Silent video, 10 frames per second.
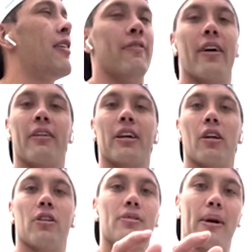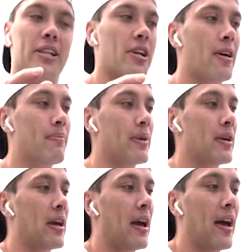Very close matchup.
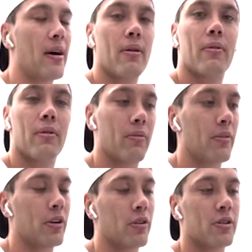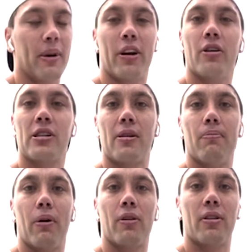According to my notes,
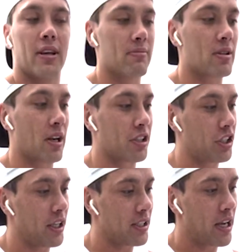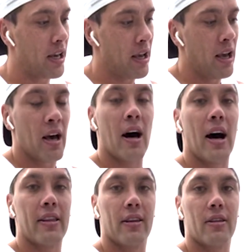both teams are shit.
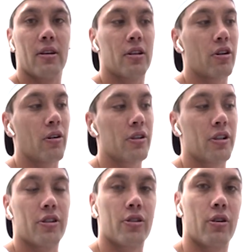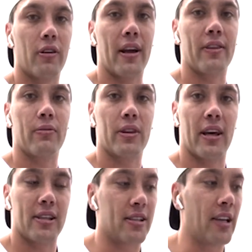I think the Dogs could score around with
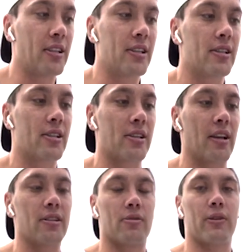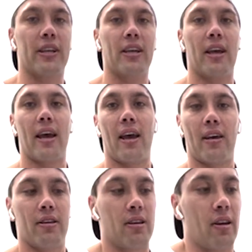their centres wing,
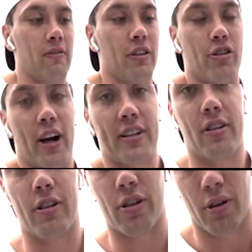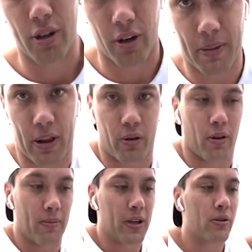and if the Dragons are going to score, it's going to be through
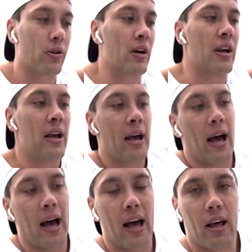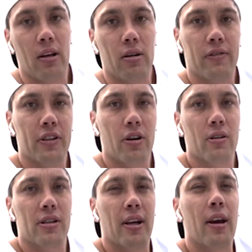the middle. Look for
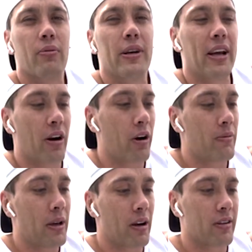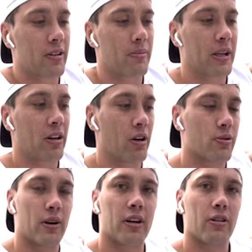Dogs to get a win at home here. I think it's going to be a close
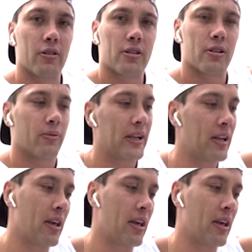one and Dogs to win.